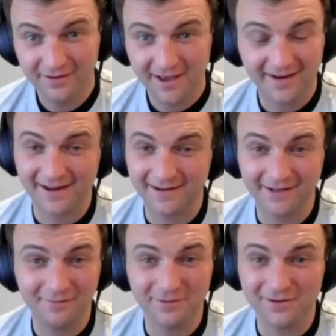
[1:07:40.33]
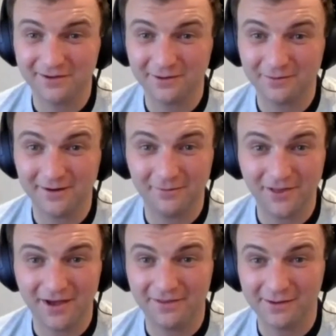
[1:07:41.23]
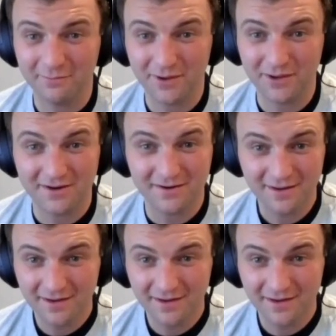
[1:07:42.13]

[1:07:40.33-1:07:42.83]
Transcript: And I got to give them a ton of credit with how they competed